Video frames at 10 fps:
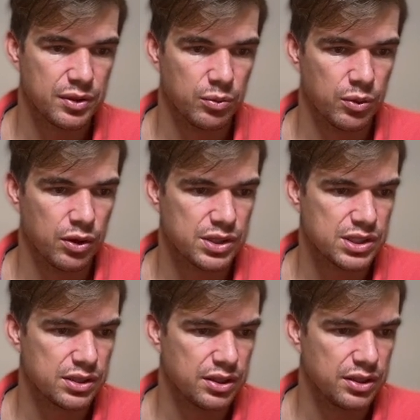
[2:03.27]

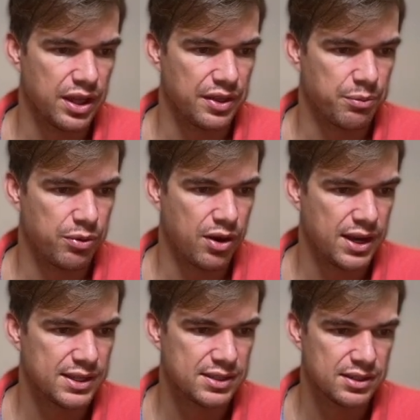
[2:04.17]
was that the
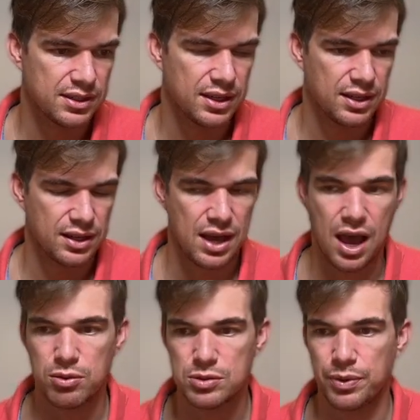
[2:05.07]
price,
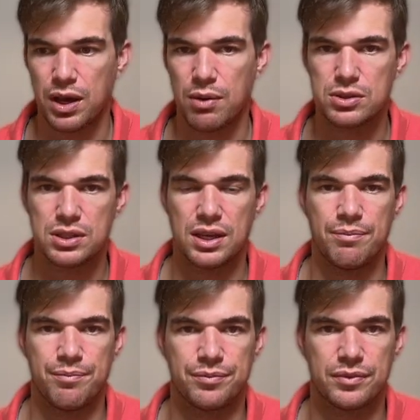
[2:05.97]
I was
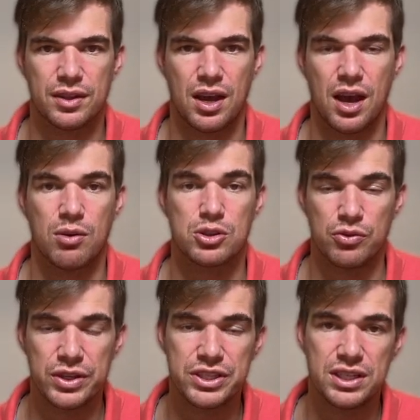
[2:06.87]

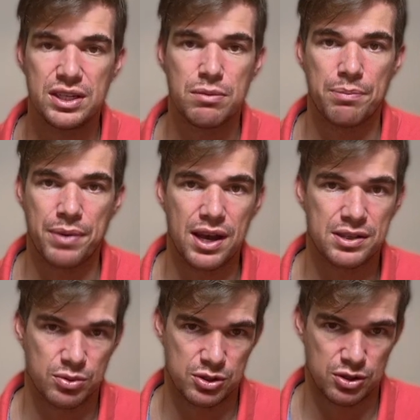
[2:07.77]
originally, my
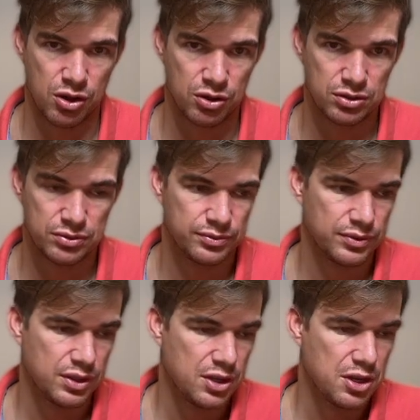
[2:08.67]
bias was long,
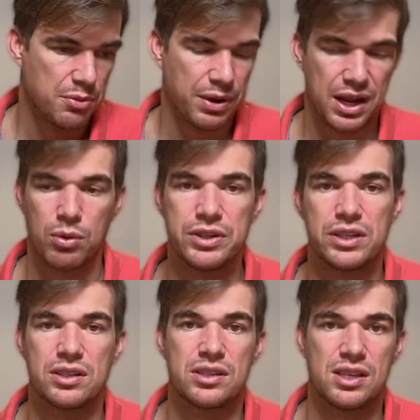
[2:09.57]
but I
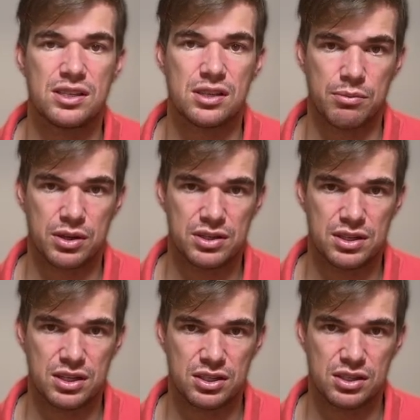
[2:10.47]
wanted to see some
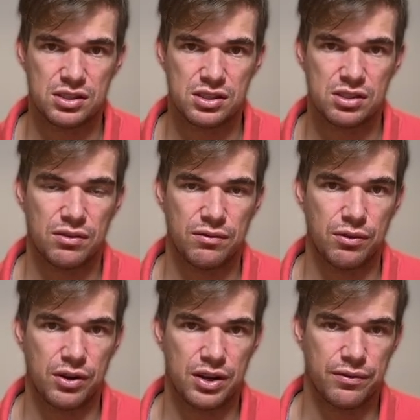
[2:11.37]
conditions
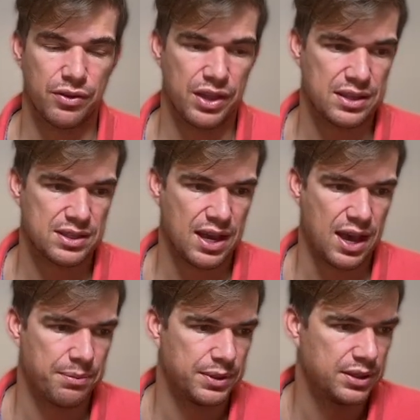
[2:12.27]
for that to
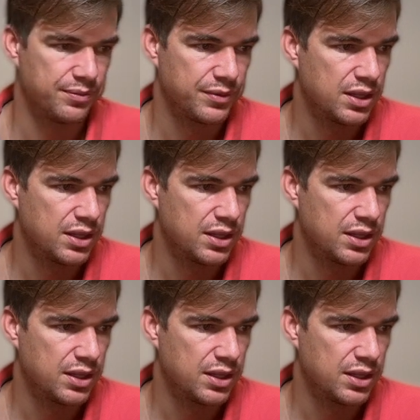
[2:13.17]
happen.